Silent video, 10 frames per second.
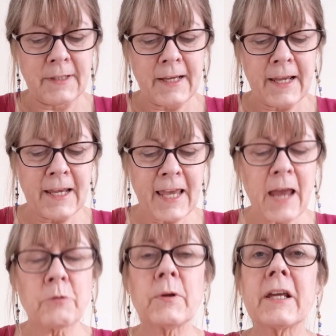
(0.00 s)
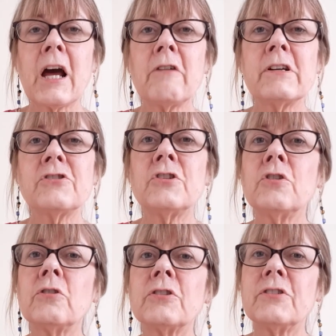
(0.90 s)
He came to encourage,
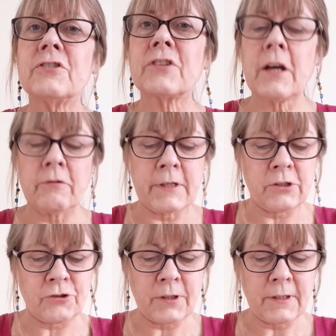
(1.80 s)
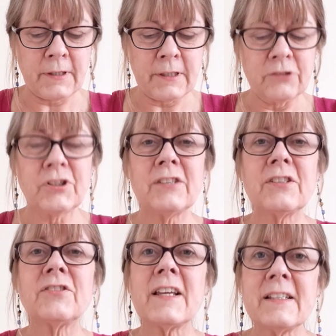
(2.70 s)
not discourage.
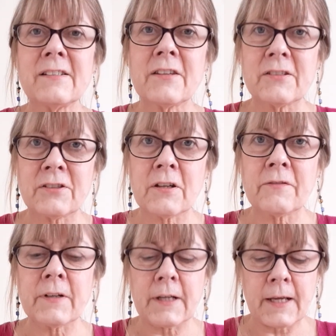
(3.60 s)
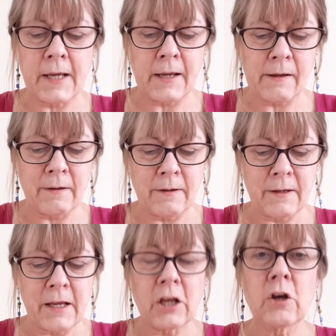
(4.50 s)
Jesus is the servant king,
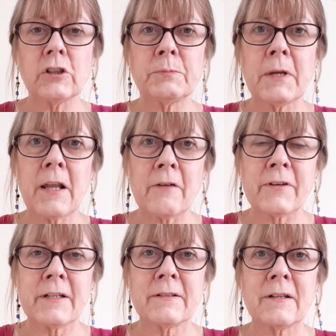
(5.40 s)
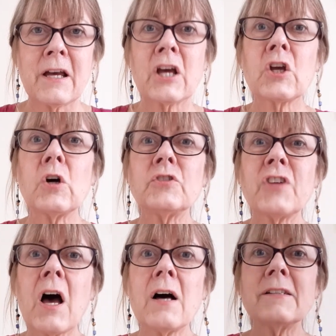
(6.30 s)
God's beloved, God's
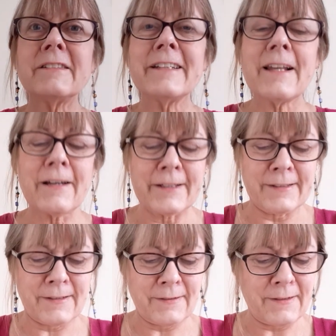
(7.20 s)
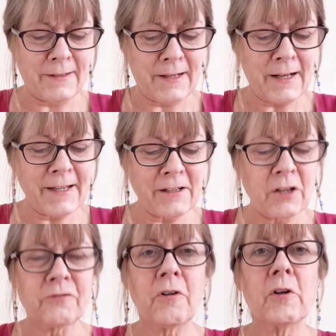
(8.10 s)
heart's delight. Let
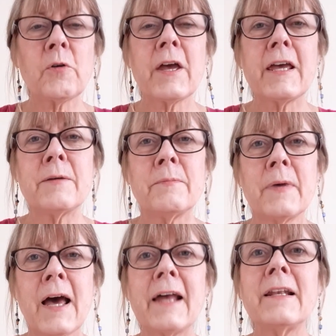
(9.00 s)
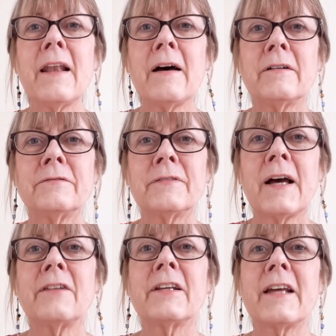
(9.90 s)
us follow him and love
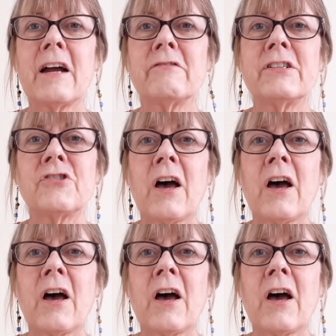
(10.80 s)
and encourage